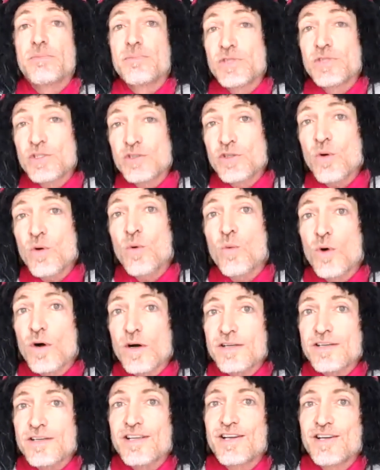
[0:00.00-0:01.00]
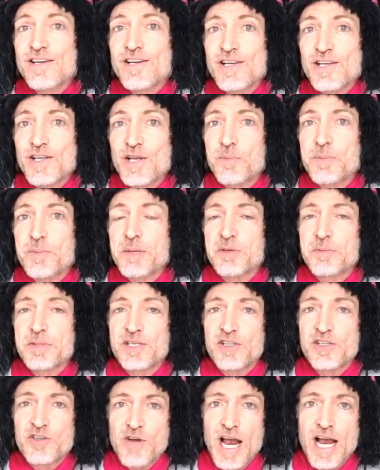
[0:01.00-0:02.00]
You don't want you know people to be
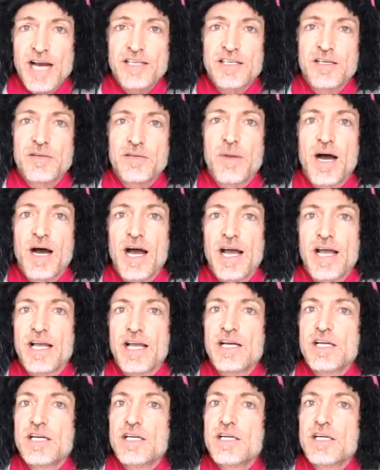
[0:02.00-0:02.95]
distracted by